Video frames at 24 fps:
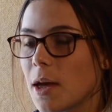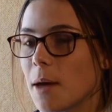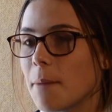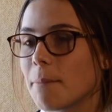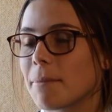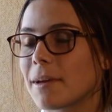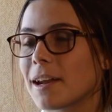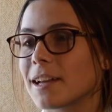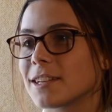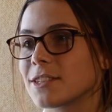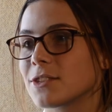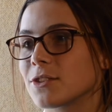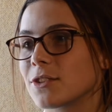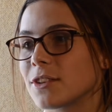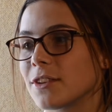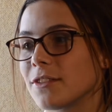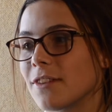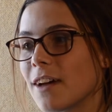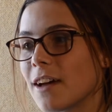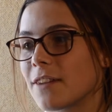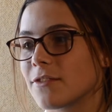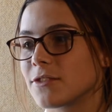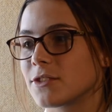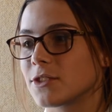but I sort of
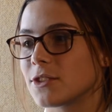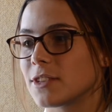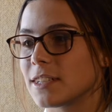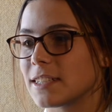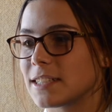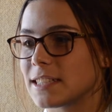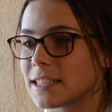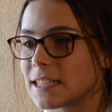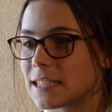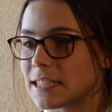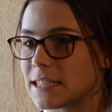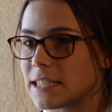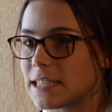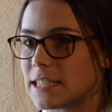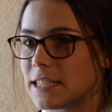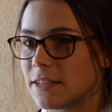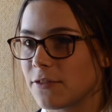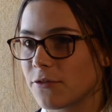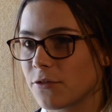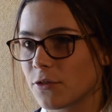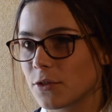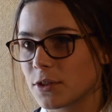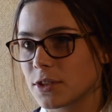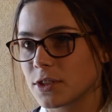have to, it's a
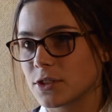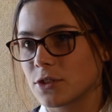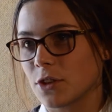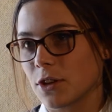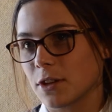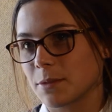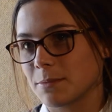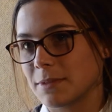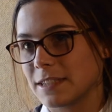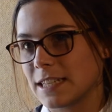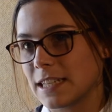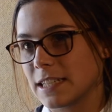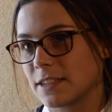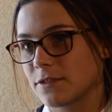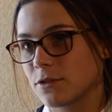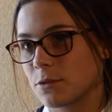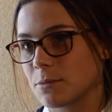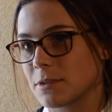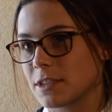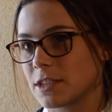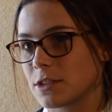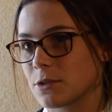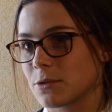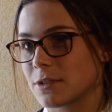different circumstance for
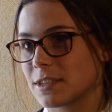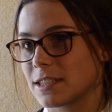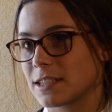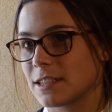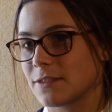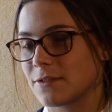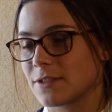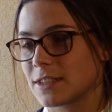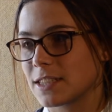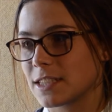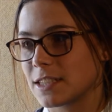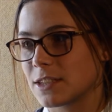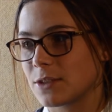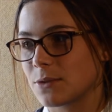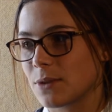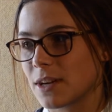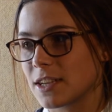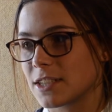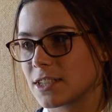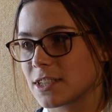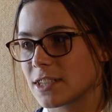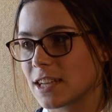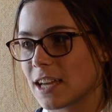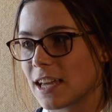me, so it's a different
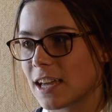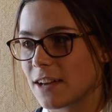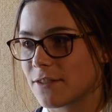situation.